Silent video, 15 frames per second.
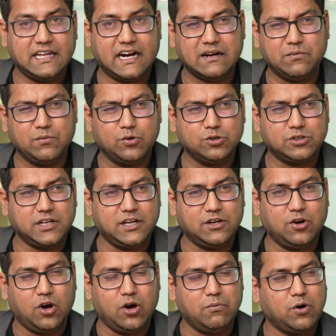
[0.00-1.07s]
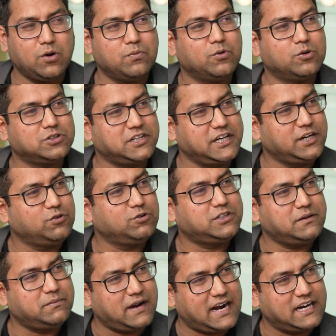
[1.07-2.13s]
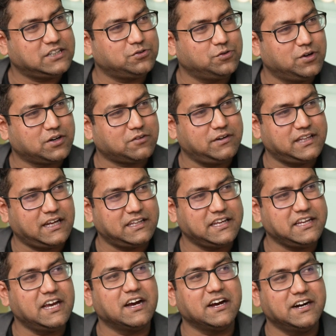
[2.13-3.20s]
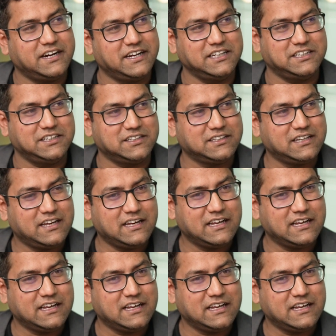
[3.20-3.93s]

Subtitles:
that most e-com or most D2C brands work with are the younger TGs.